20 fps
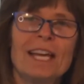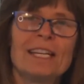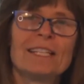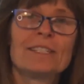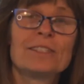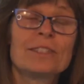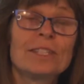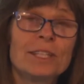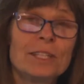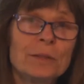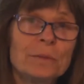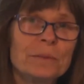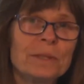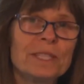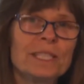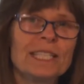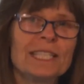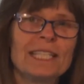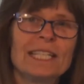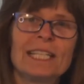
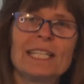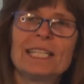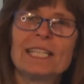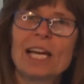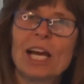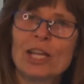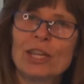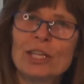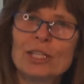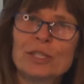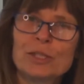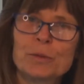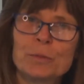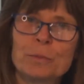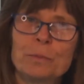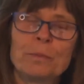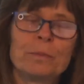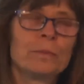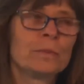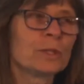cinnamon and other
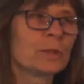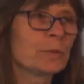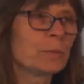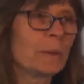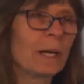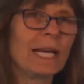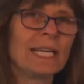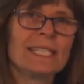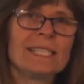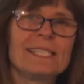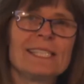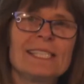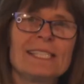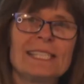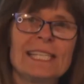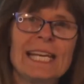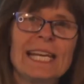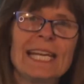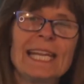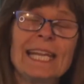
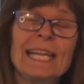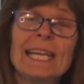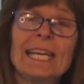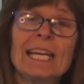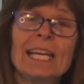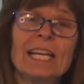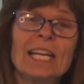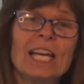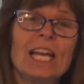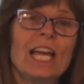spices in there,